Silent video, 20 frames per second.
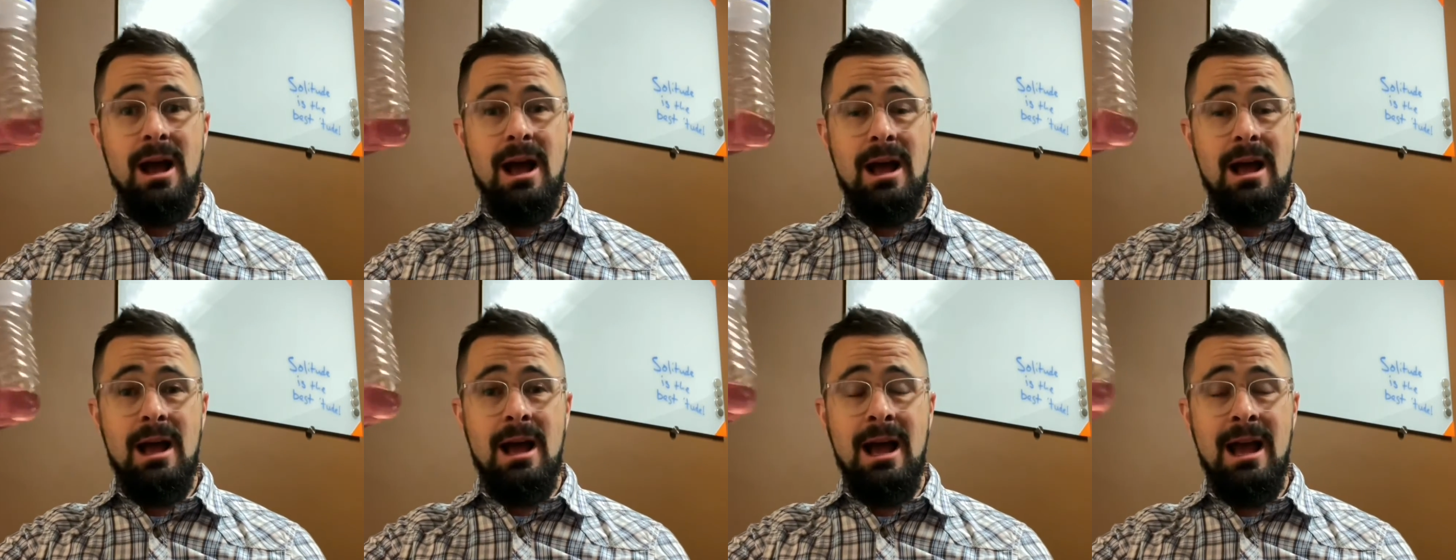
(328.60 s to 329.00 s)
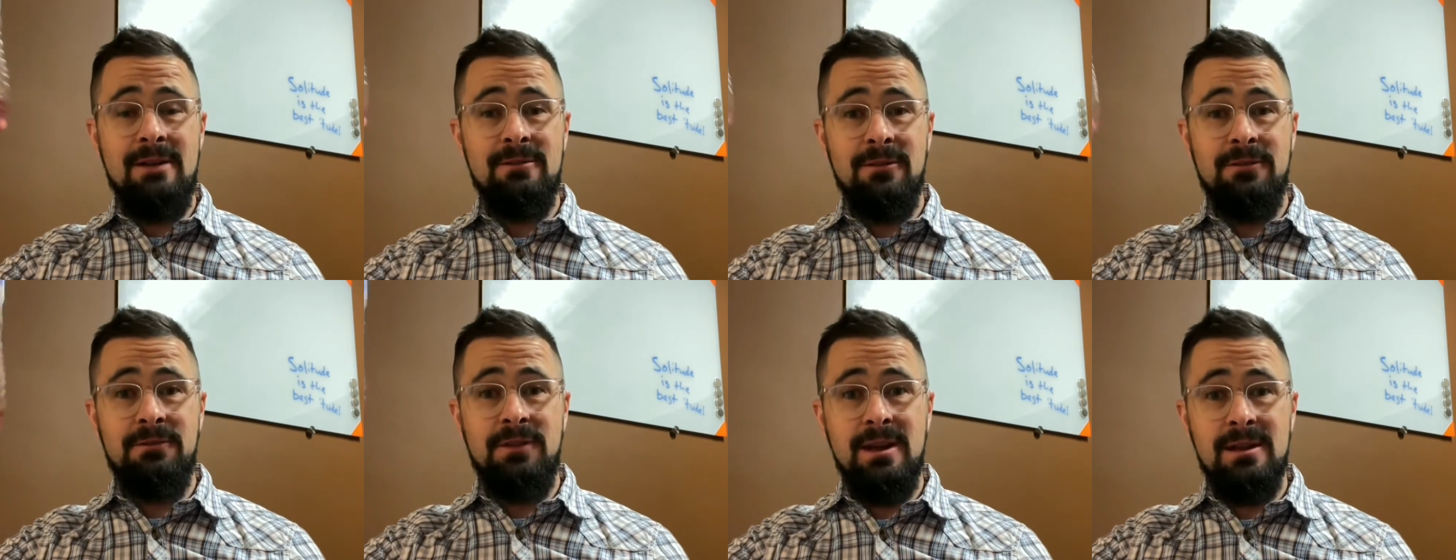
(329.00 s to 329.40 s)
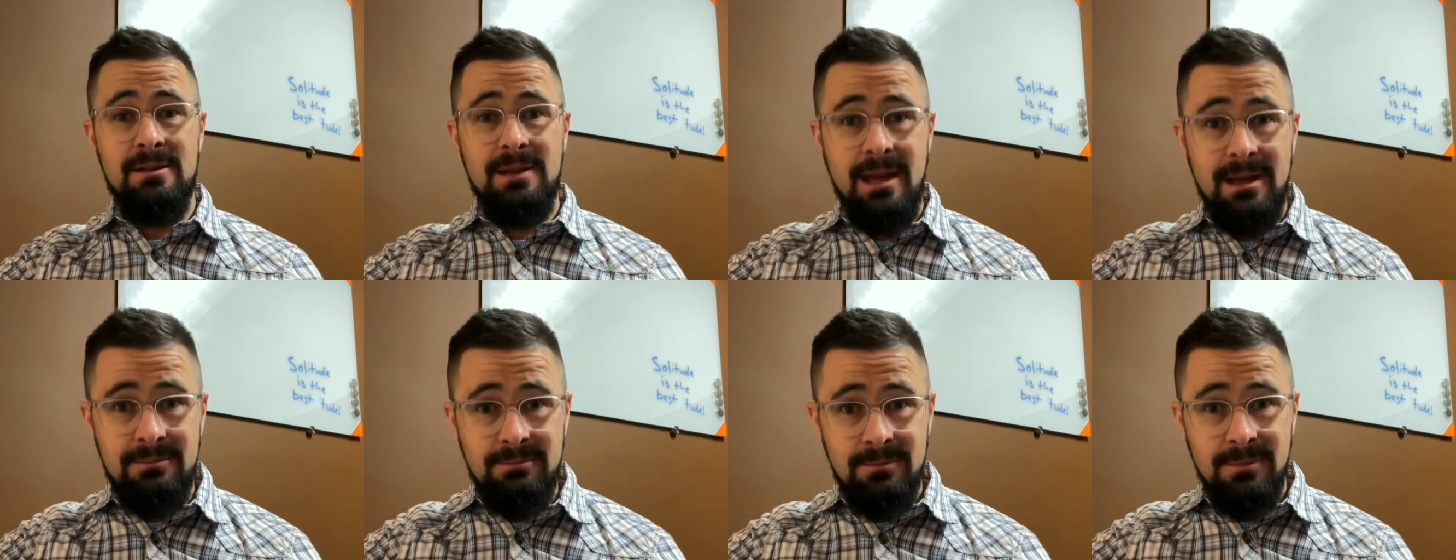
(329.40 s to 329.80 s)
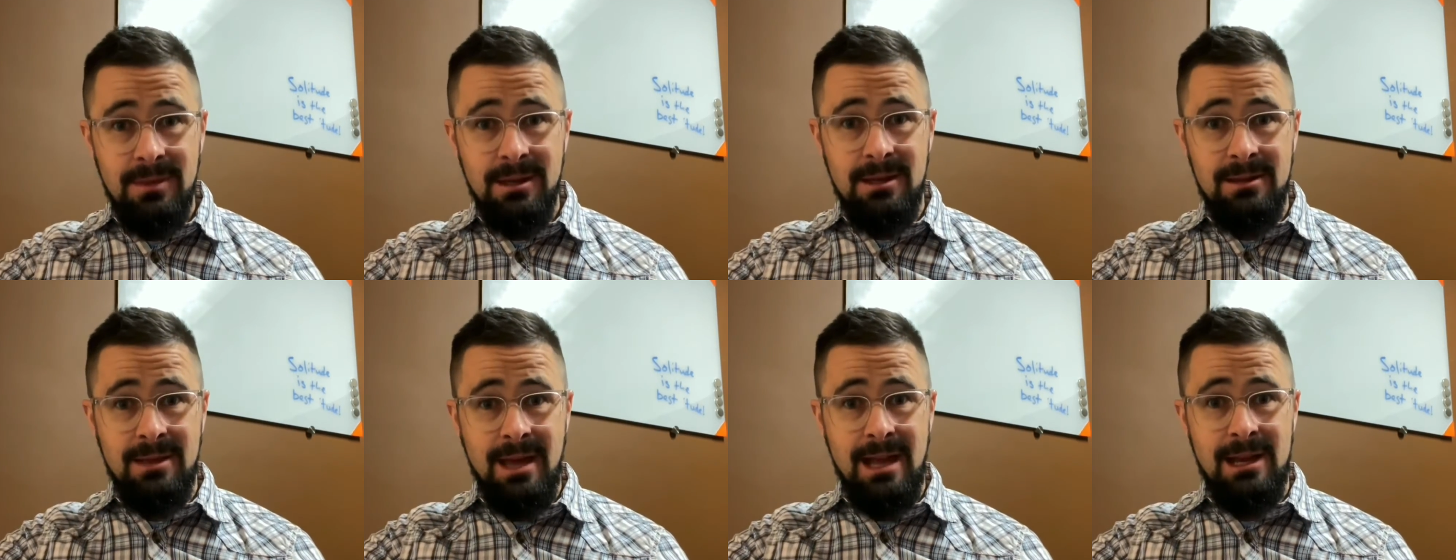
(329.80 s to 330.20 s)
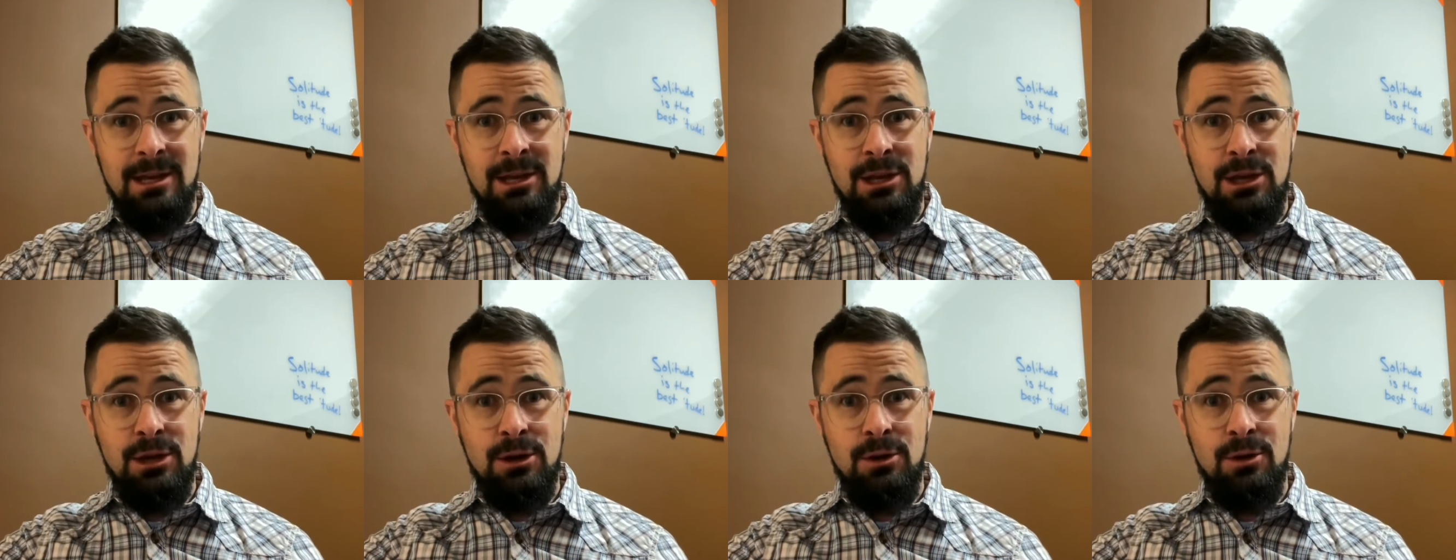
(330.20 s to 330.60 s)
I have a feeling that
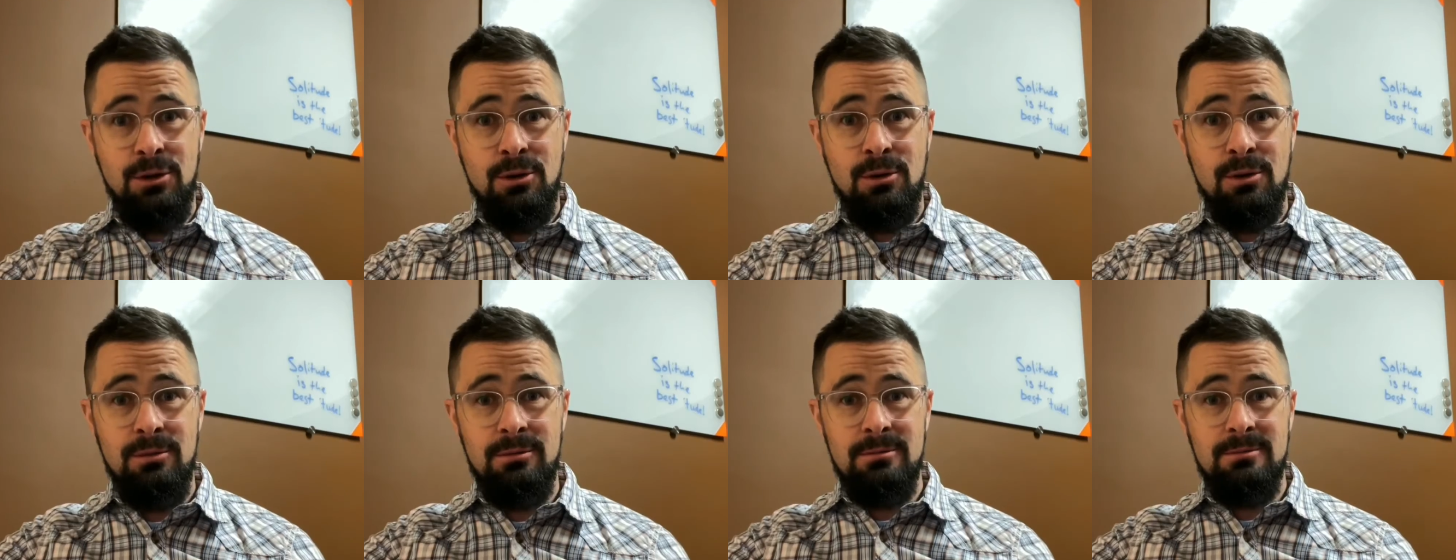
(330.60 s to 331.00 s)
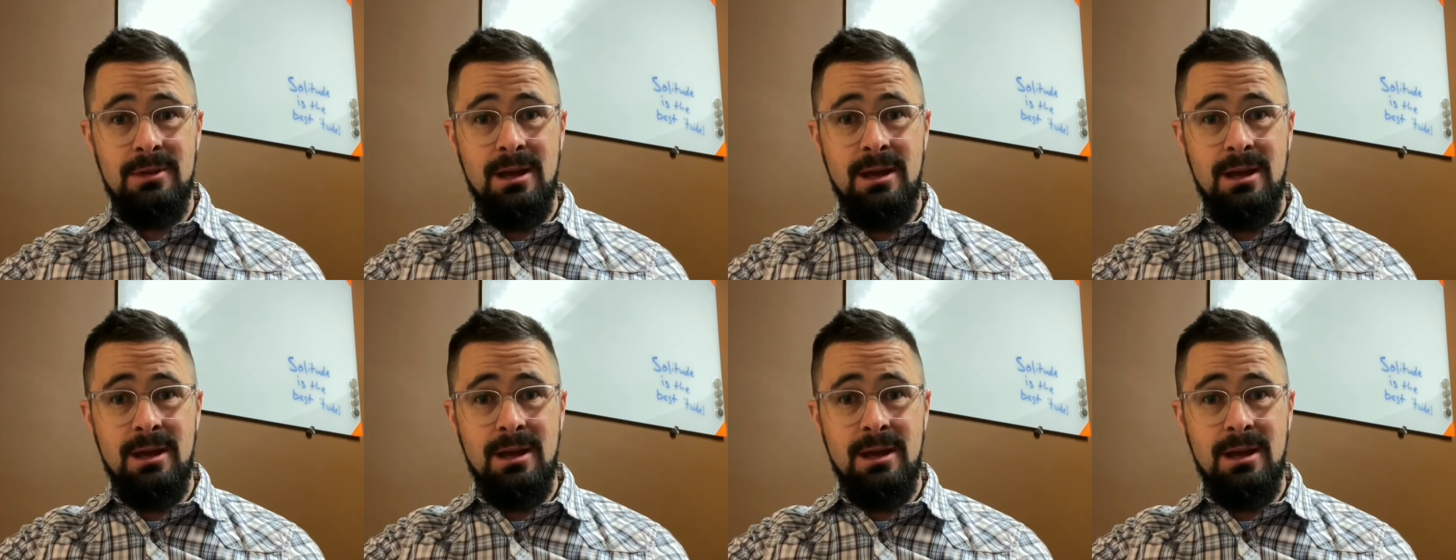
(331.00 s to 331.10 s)
you